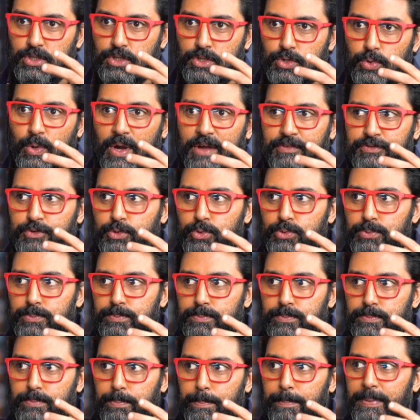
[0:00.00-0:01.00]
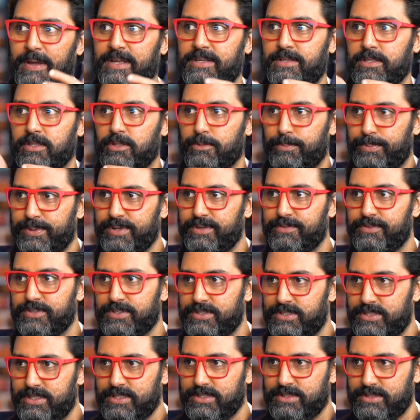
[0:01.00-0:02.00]
you have to better the
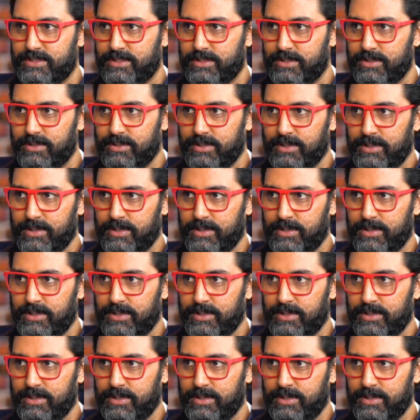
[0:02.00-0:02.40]
previous season.